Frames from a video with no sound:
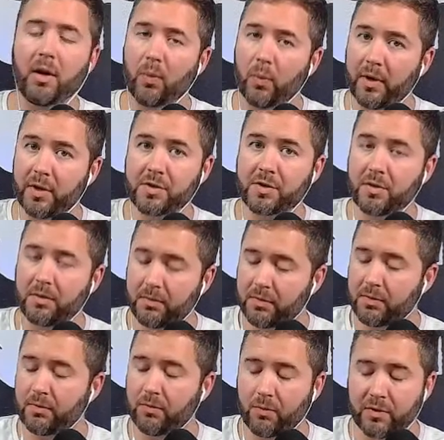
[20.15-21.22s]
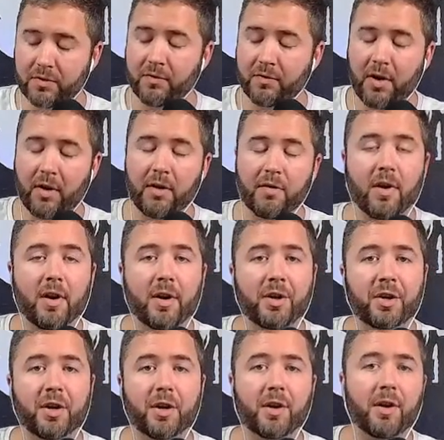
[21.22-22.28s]
which was very, very
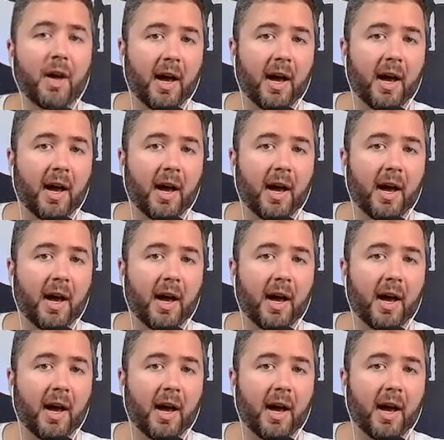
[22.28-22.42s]
good.